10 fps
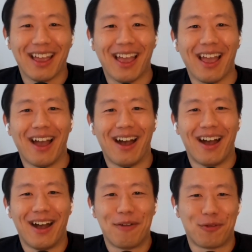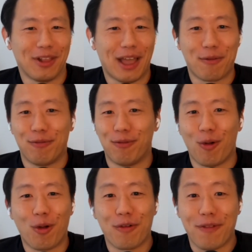for like
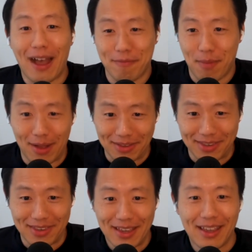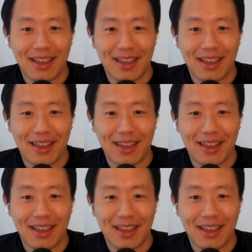4 or 5 months.